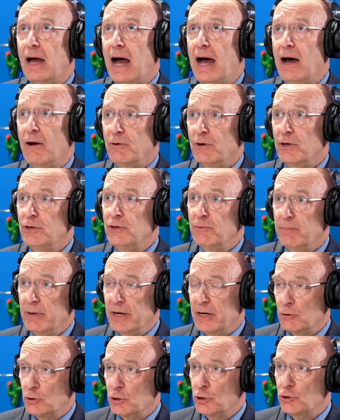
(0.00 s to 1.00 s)
how can you
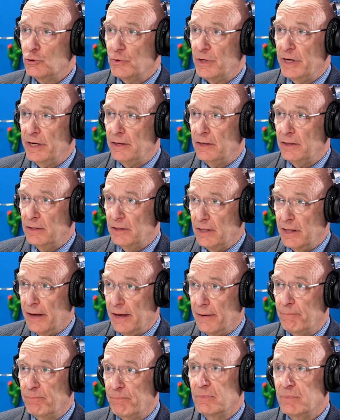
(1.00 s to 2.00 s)
better treat
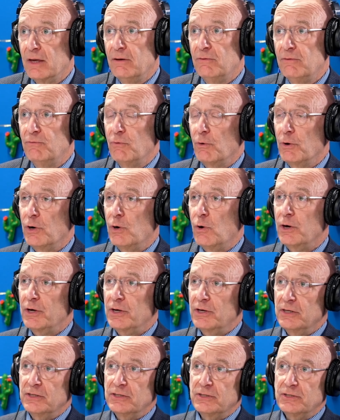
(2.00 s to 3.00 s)
them for an
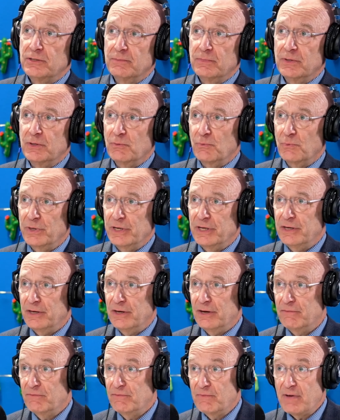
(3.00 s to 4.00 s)
organism that
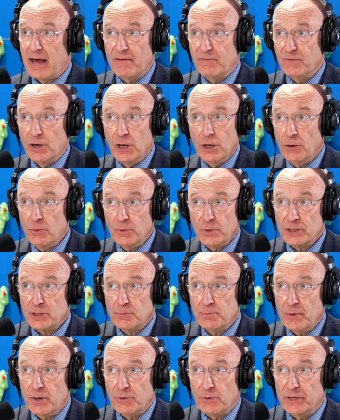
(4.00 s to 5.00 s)
we have no
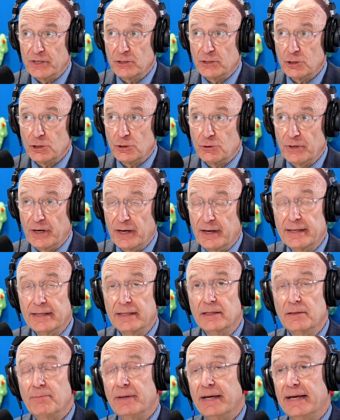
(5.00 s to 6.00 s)
experience treating
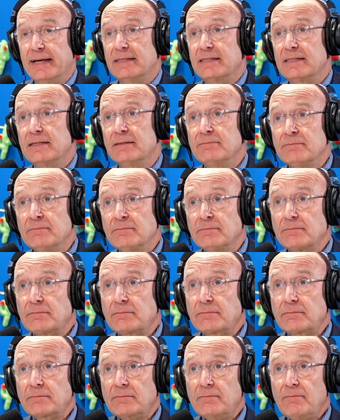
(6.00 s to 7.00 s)
in the past?
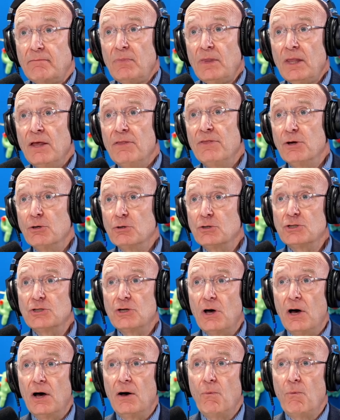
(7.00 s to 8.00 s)
There's
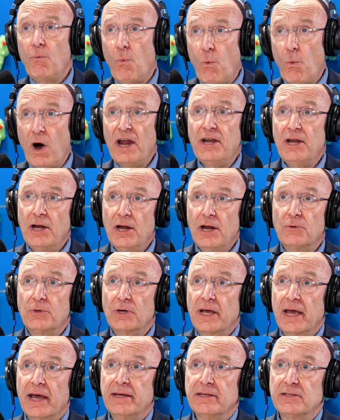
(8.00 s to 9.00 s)
one
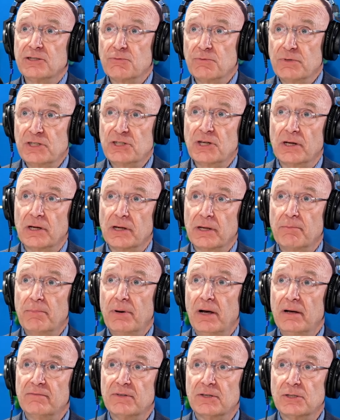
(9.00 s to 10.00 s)
known case recently
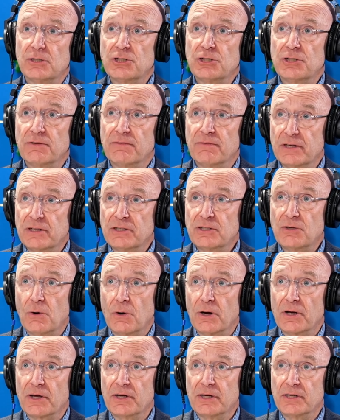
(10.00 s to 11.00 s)
published of this
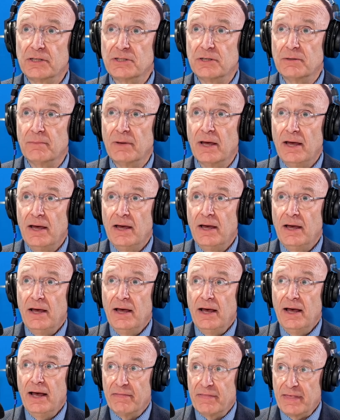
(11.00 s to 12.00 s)
organism,
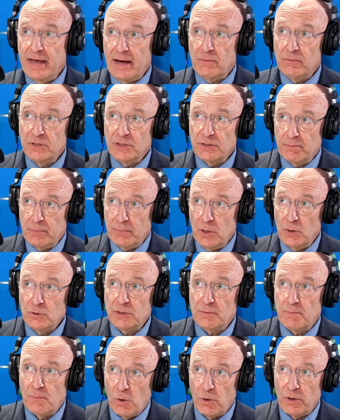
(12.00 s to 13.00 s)
and that was a
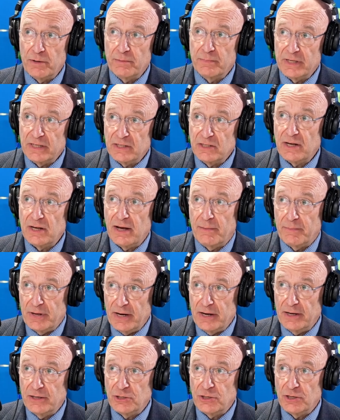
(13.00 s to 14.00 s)
postmortem
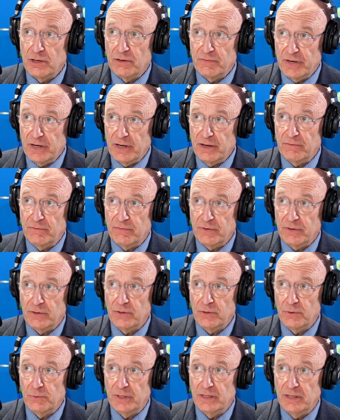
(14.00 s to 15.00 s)
examination of an
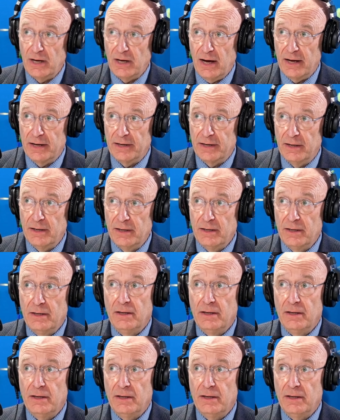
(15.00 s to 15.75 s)
infant who had died.